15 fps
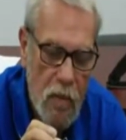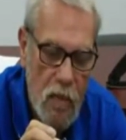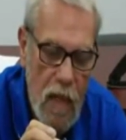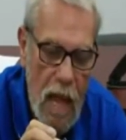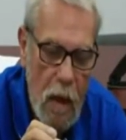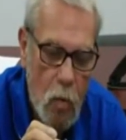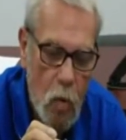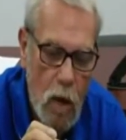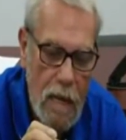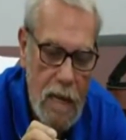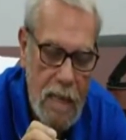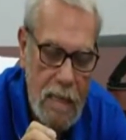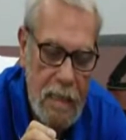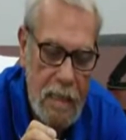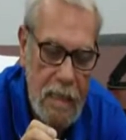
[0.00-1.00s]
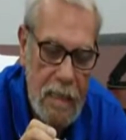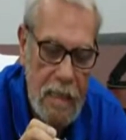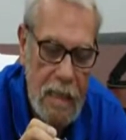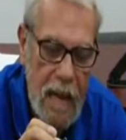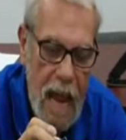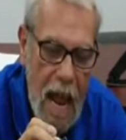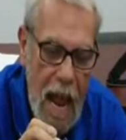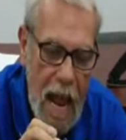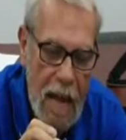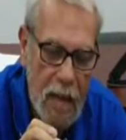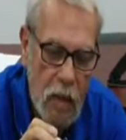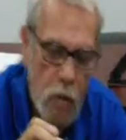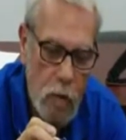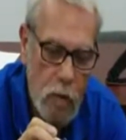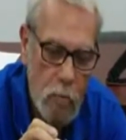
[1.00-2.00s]
That way he can get an
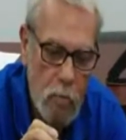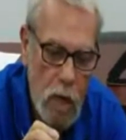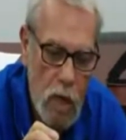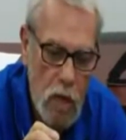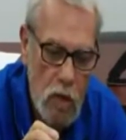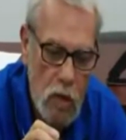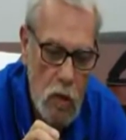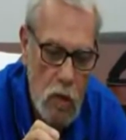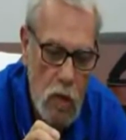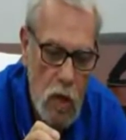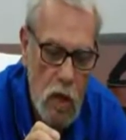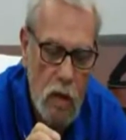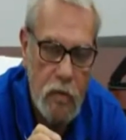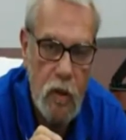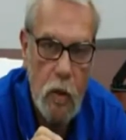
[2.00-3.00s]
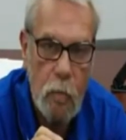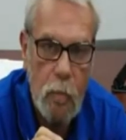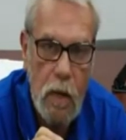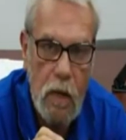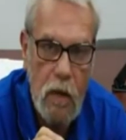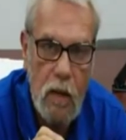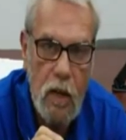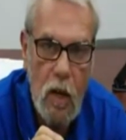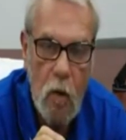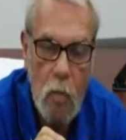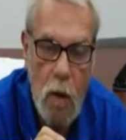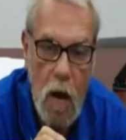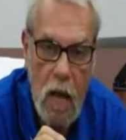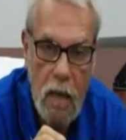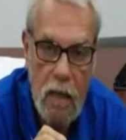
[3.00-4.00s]
accurate measure of your
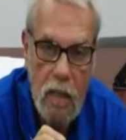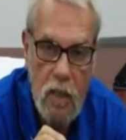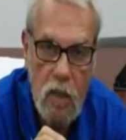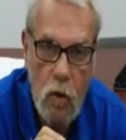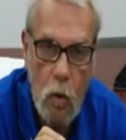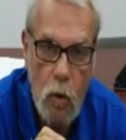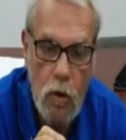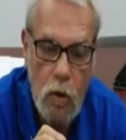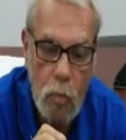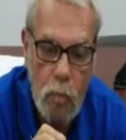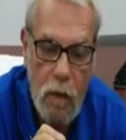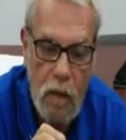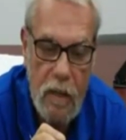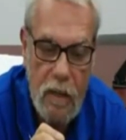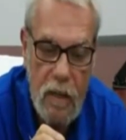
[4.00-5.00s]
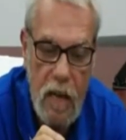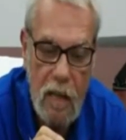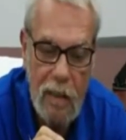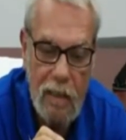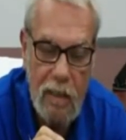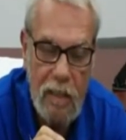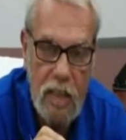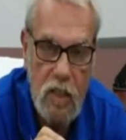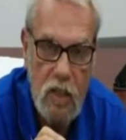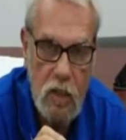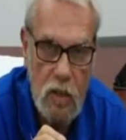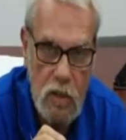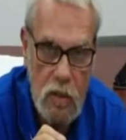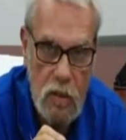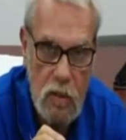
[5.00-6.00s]
perio pockets or your periodontal
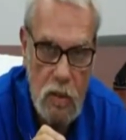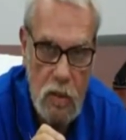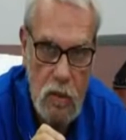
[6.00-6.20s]
lesions.